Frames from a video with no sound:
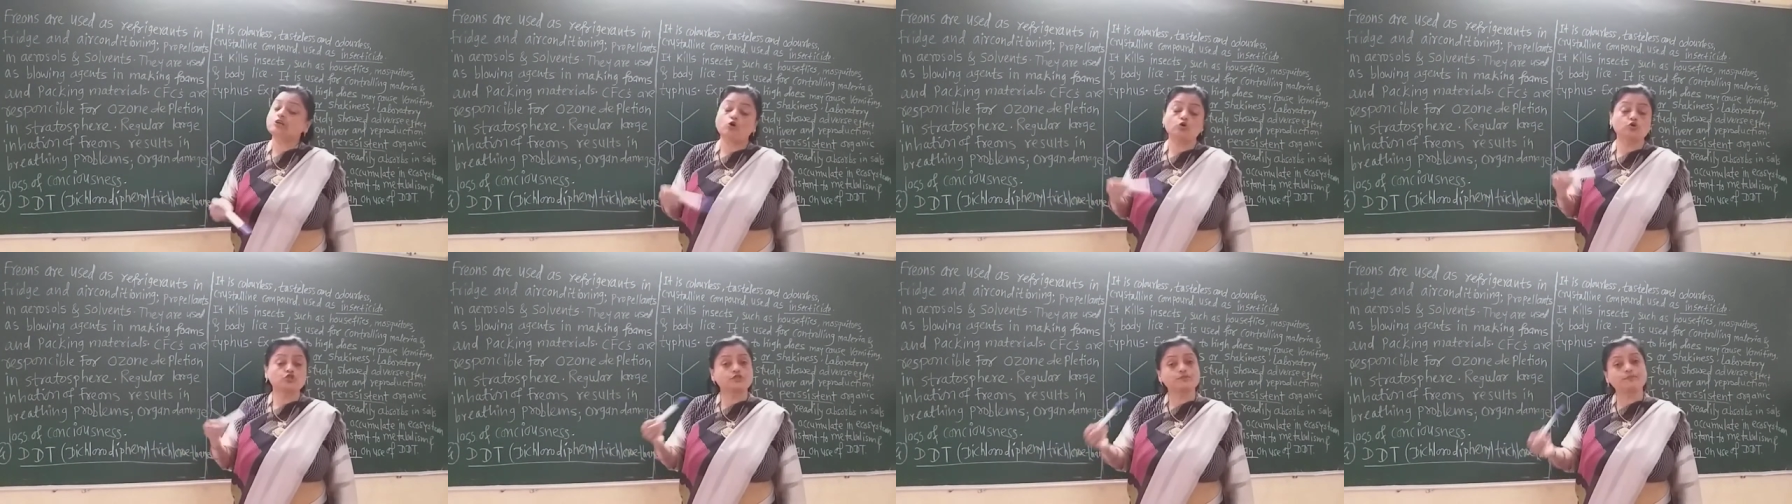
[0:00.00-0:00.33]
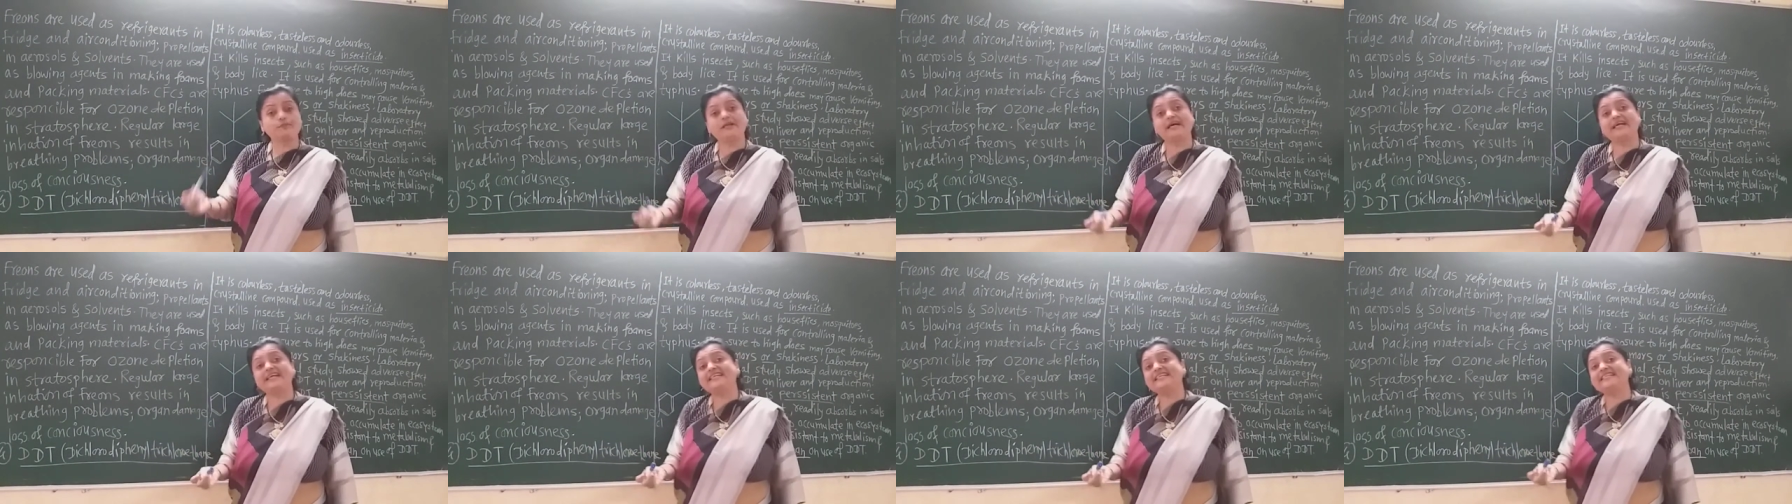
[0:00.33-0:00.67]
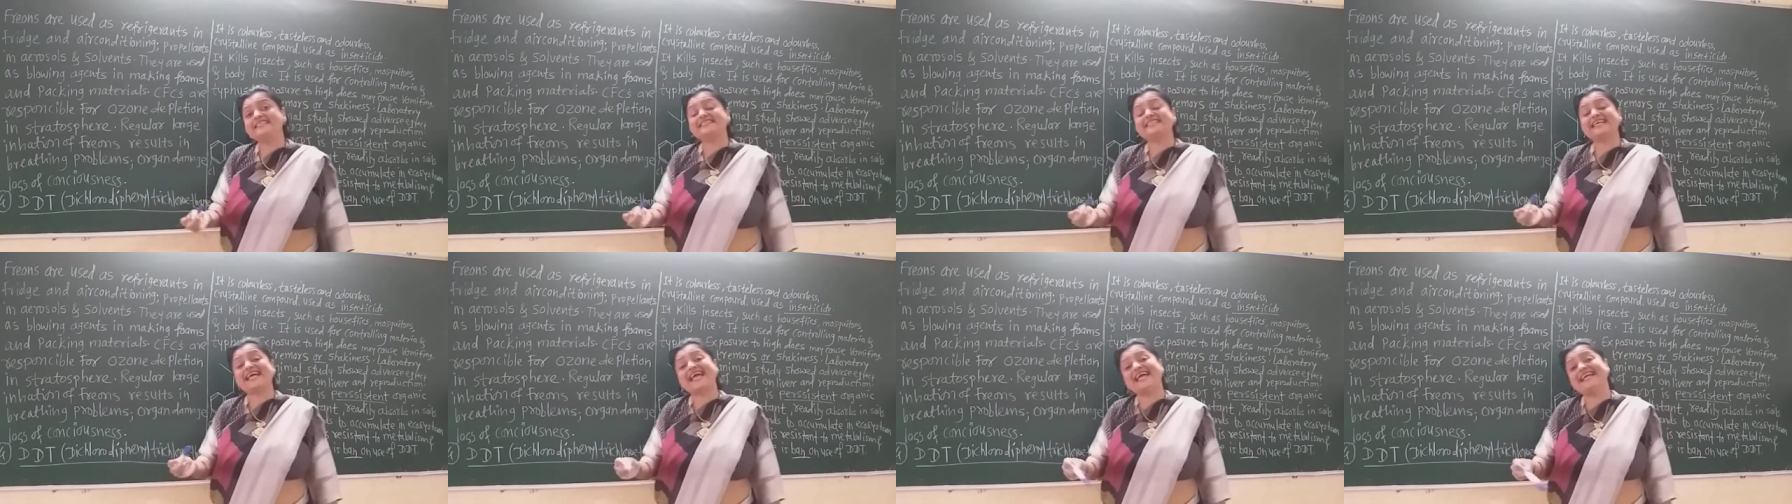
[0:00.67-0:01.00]
those
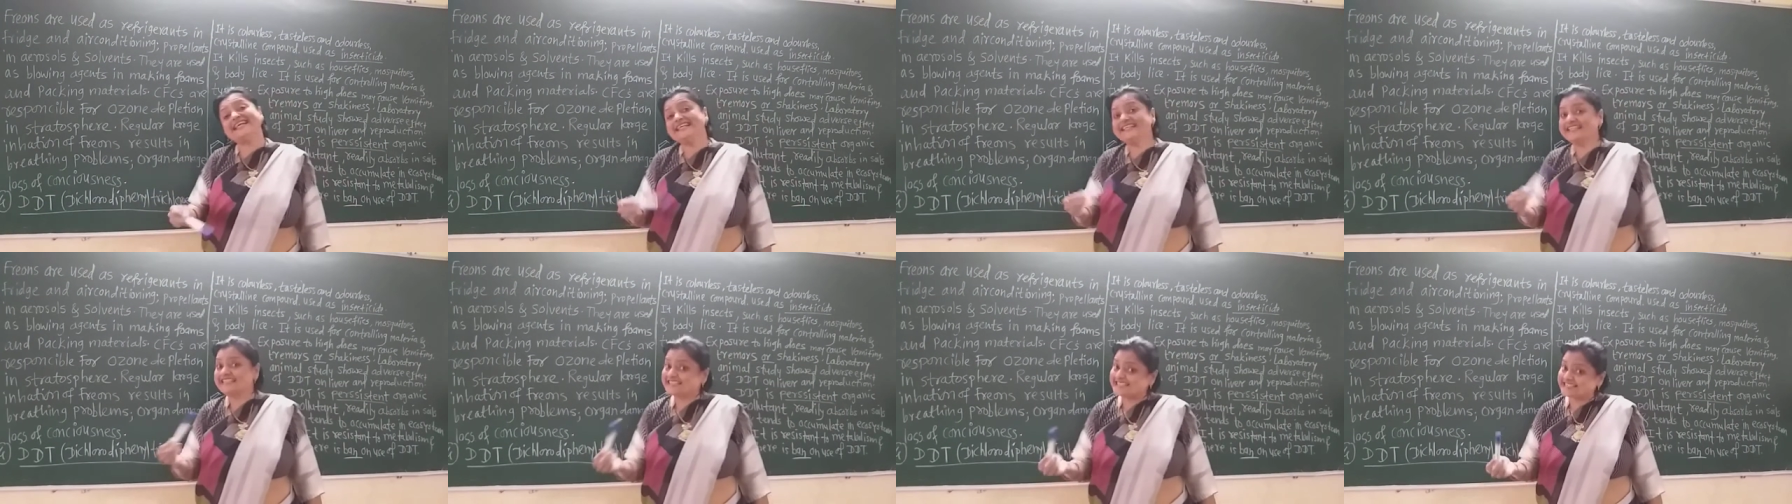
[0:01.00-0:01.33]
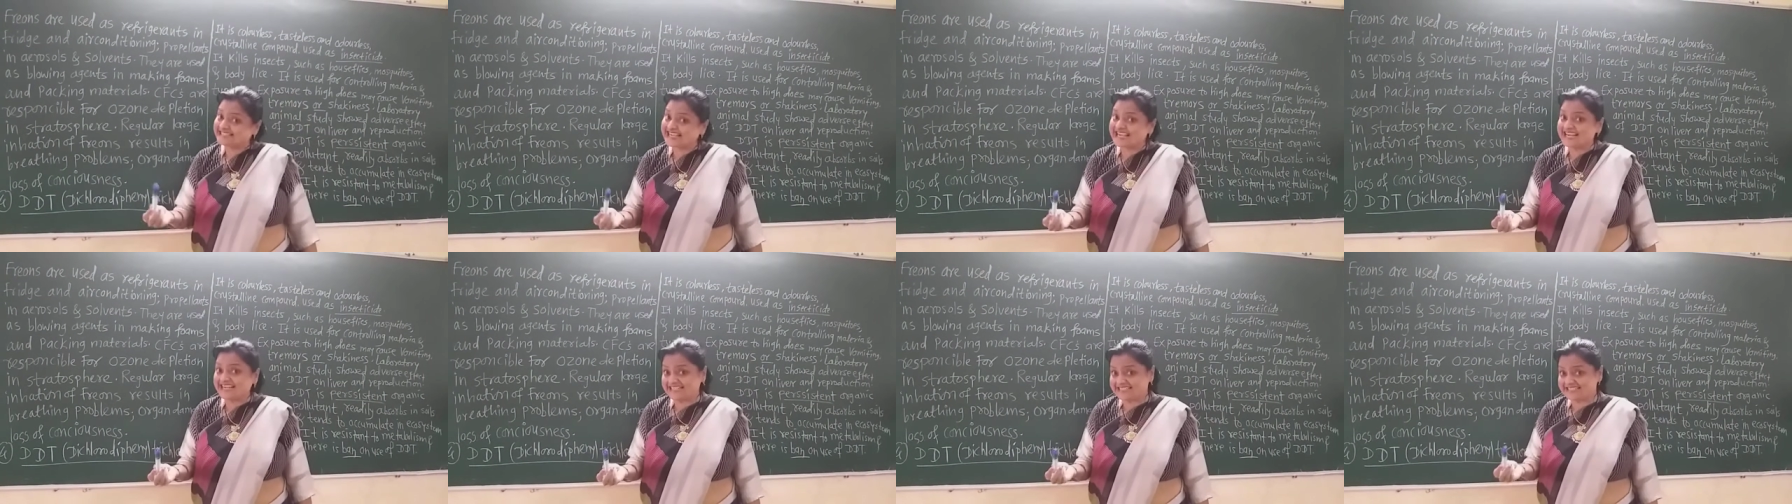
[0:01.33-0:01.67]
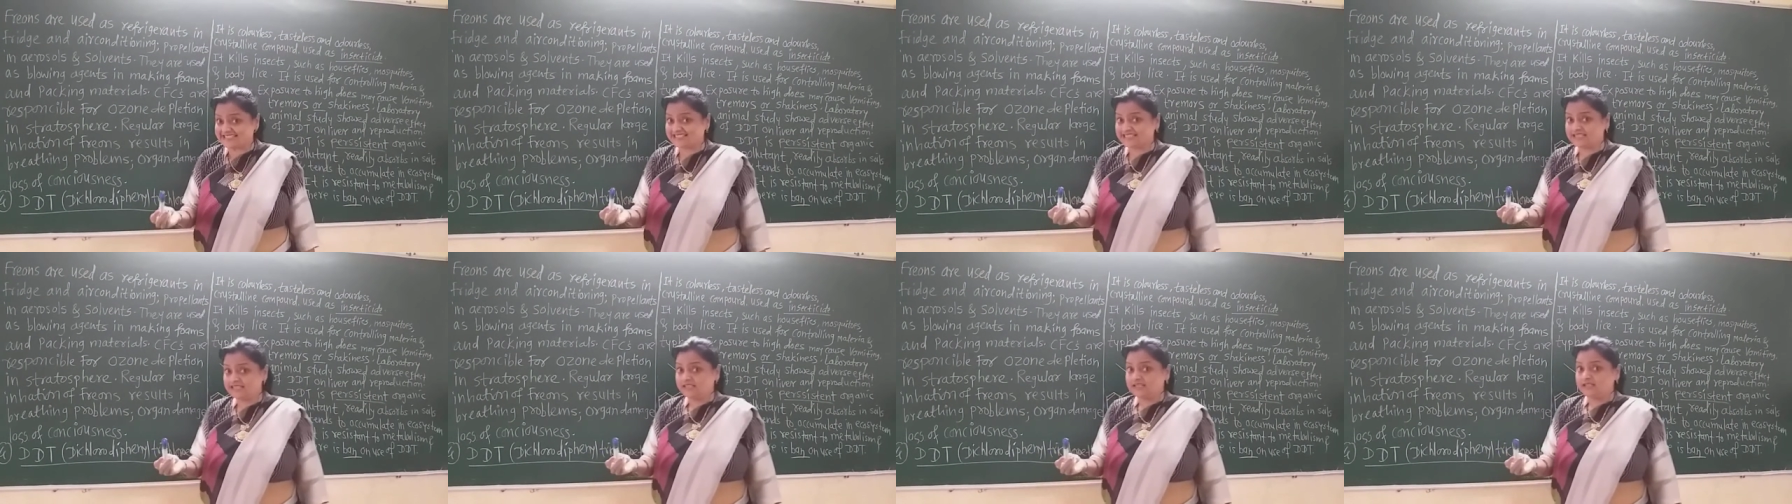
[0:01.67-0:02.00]
flies and insects.
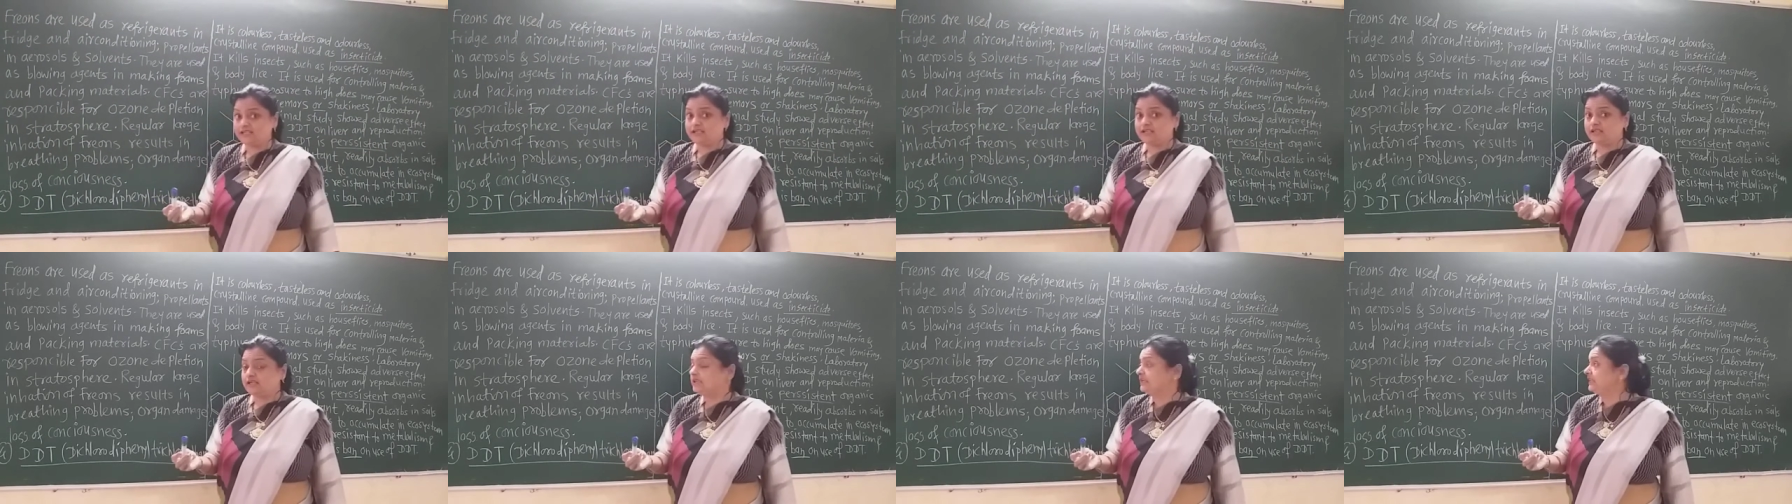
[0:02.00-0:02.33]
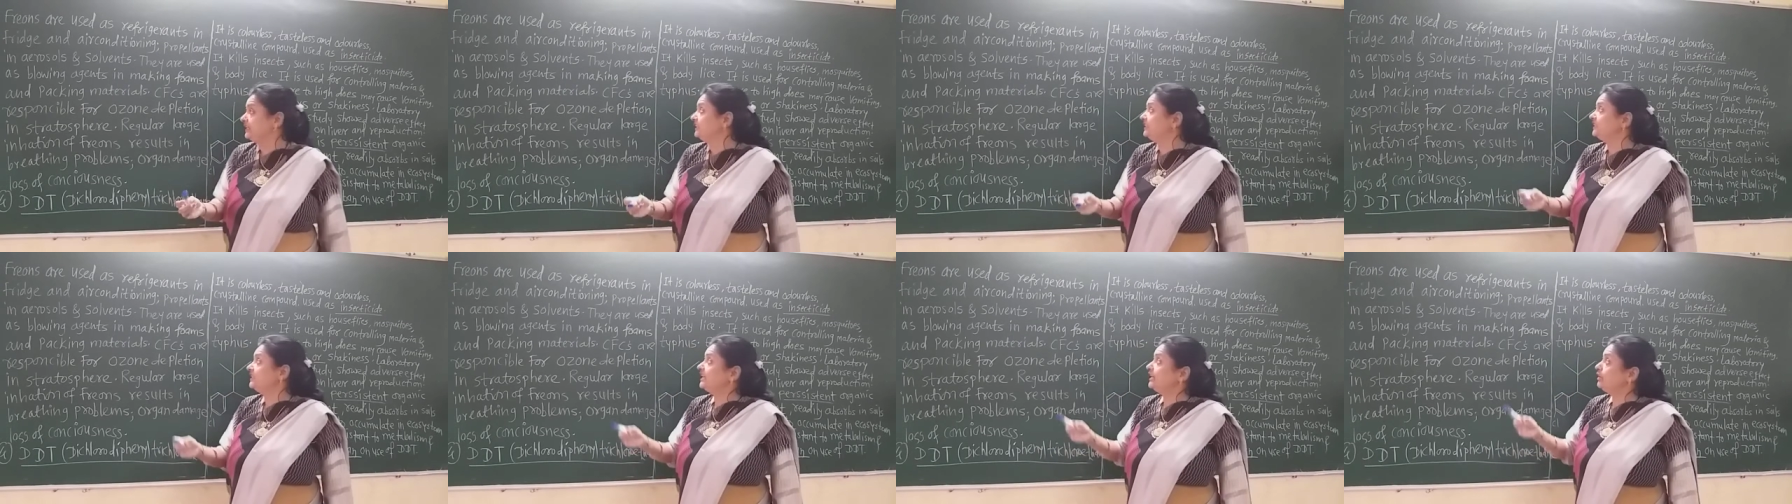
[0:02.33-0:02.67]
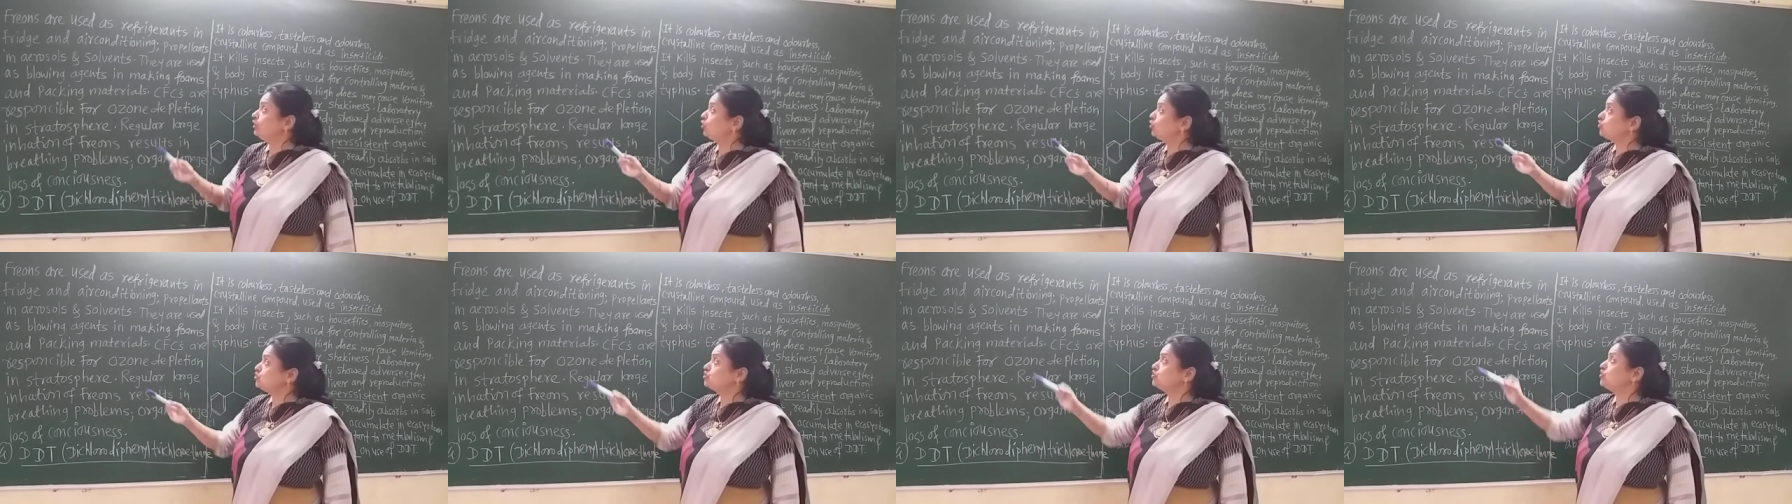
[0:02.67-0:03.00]
In the
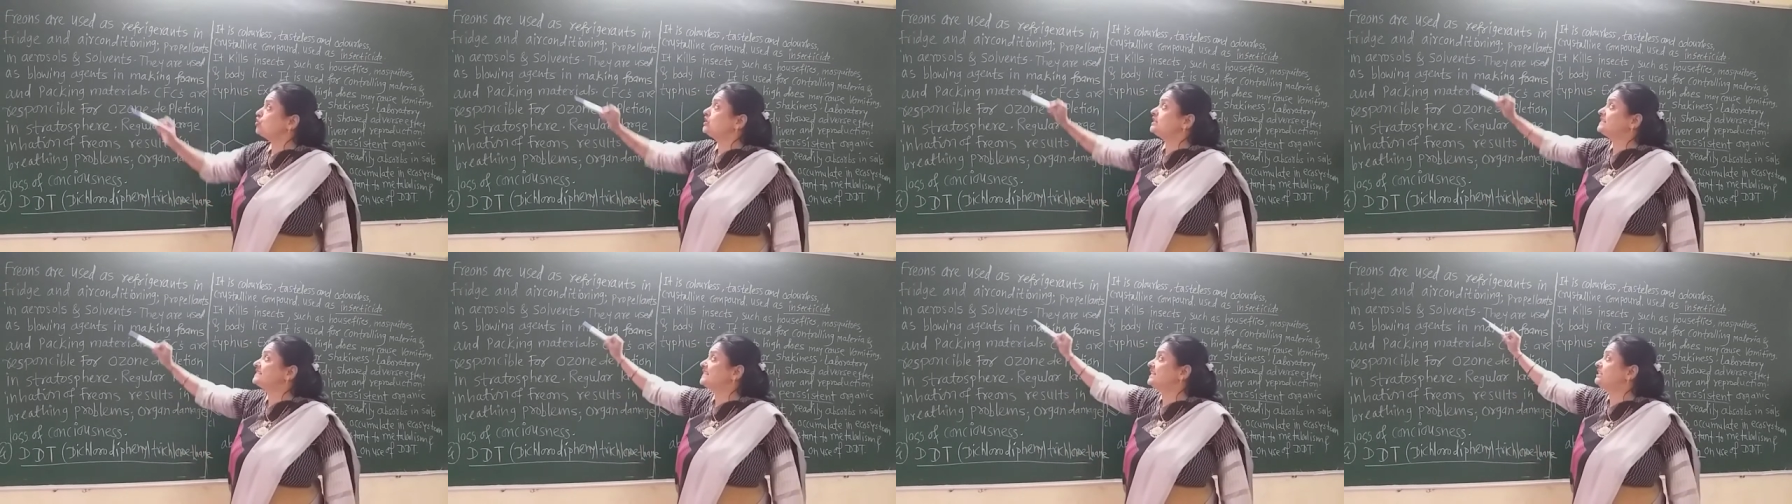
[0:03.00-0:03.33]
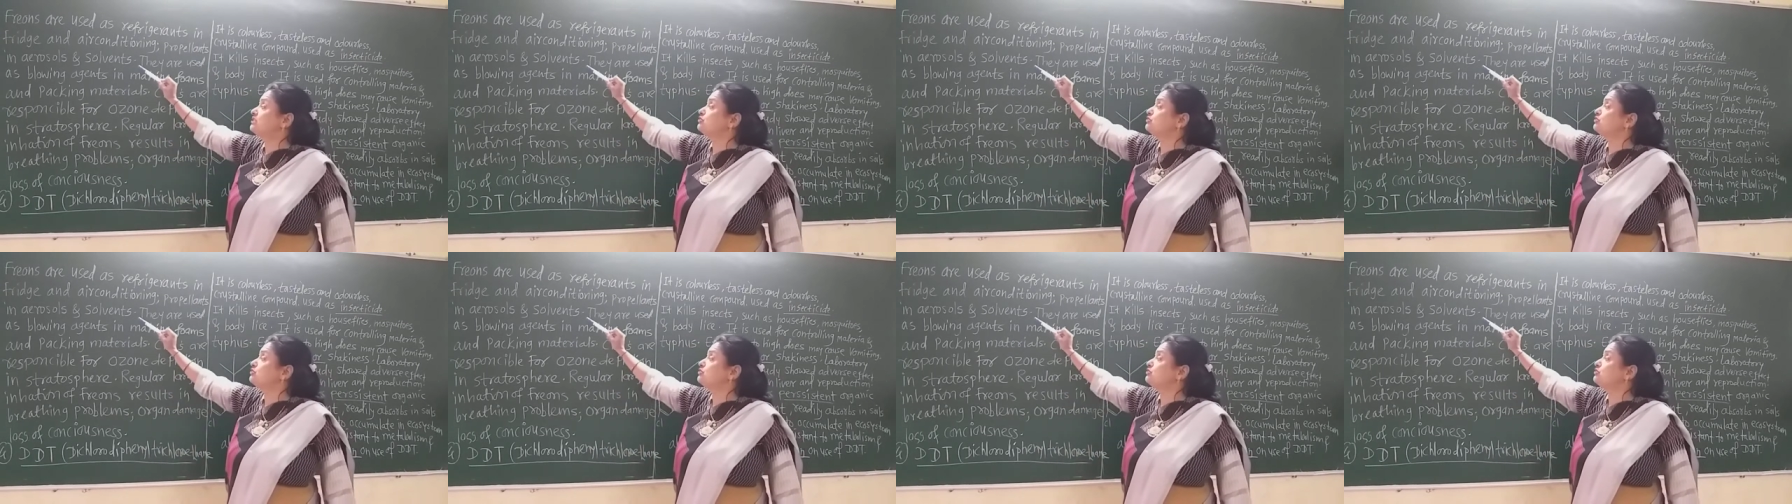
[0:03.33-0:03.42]
aerosols and